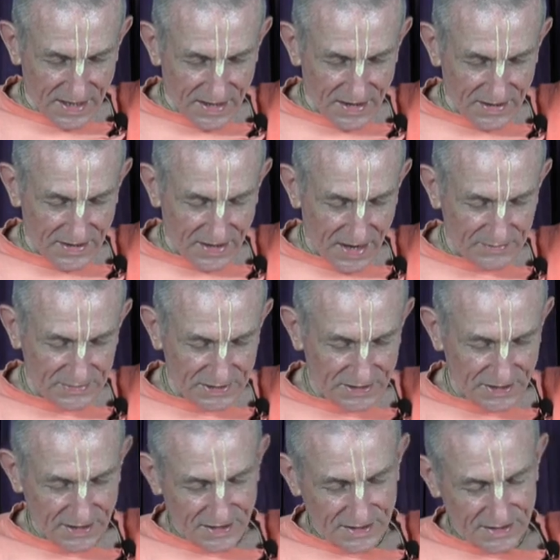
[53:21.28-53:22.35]

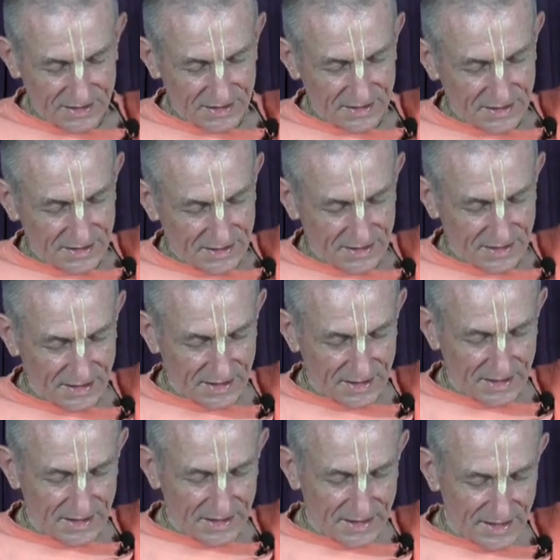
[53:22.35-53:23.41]
Kamsa,
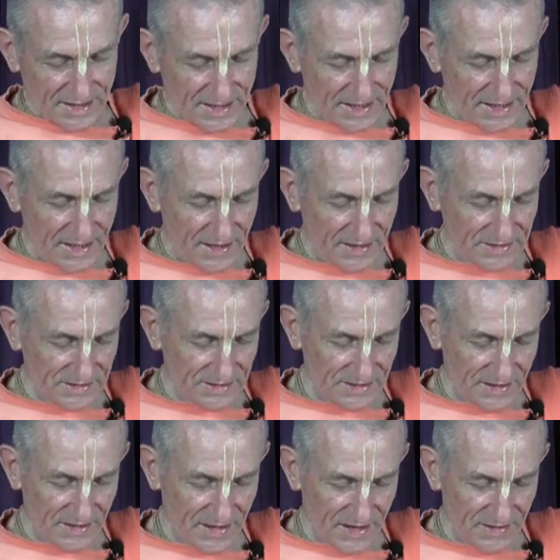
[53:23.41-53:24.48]
he asked
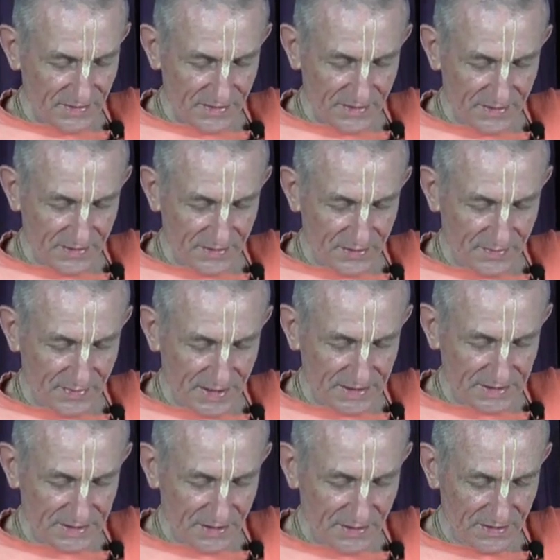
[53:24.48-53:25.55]
Akrura, do you
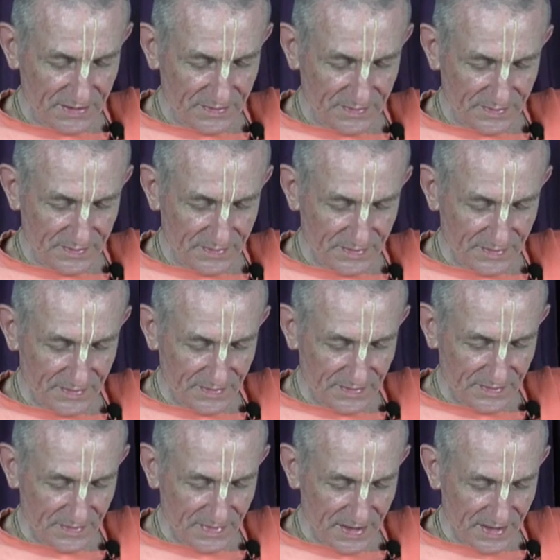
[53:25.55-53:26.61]
please go and
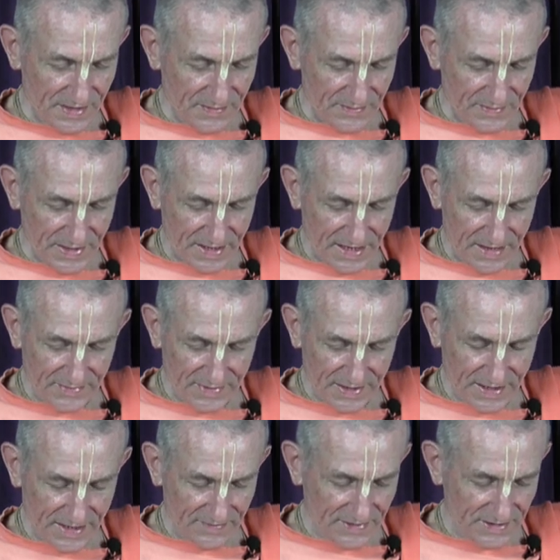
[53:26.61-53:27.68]
pick up? He
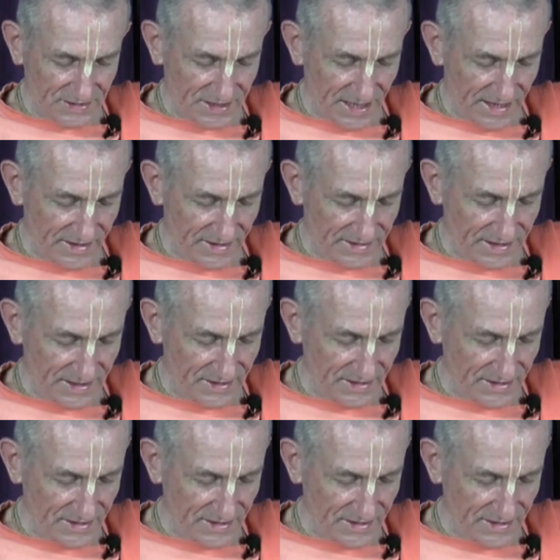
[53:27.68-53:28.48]
gave the chariot.